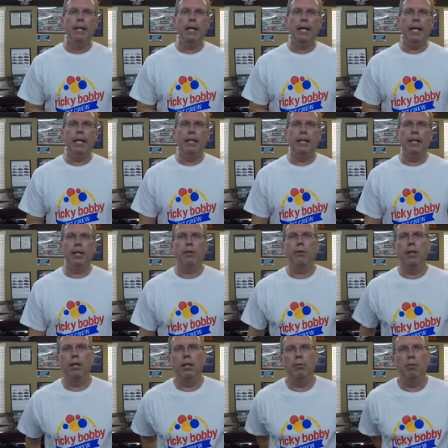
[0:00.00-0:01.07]
and that
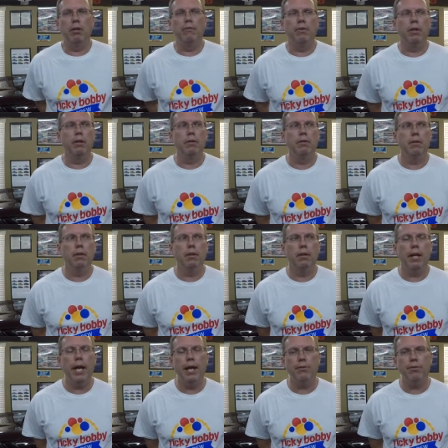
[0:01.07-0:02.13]
created a little bit of a
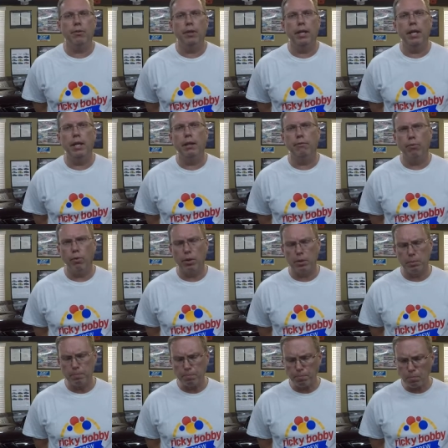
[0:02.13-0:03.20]
hassle and a headache for us.